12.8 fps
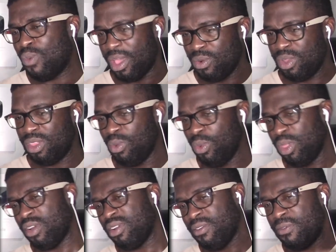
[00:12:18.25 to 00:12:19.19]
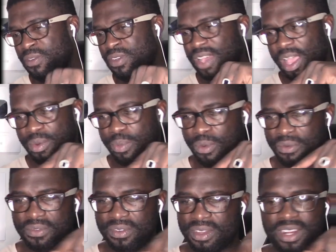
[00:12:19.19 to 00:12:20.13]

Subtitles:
one without the fur I would prefer.